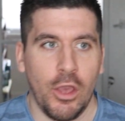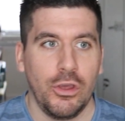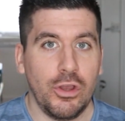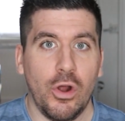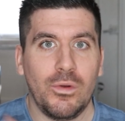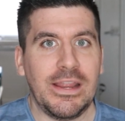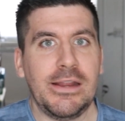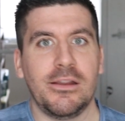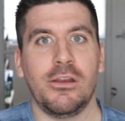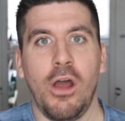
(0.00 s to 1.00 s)
You don't
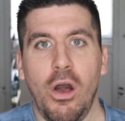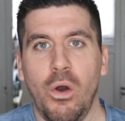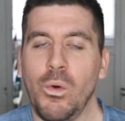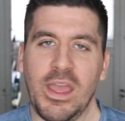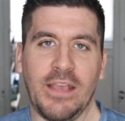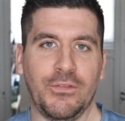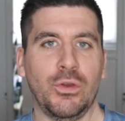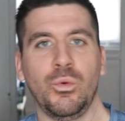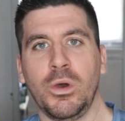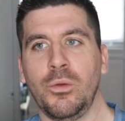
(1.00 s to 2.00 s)
need to know if
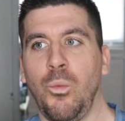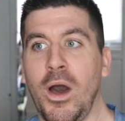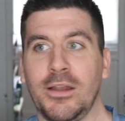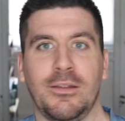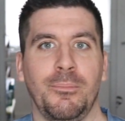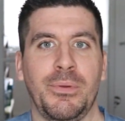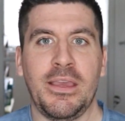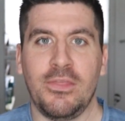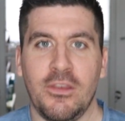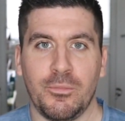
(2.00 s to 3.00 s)
you would want to
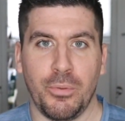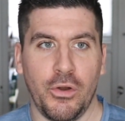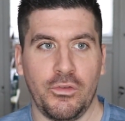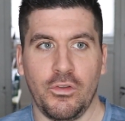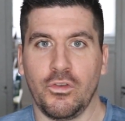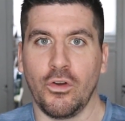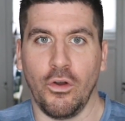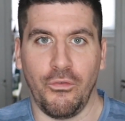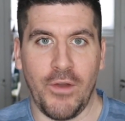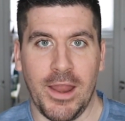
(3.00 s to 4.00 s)
be this person's
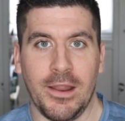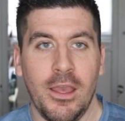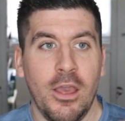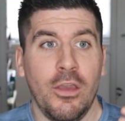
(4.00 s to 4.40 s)
girlfriend.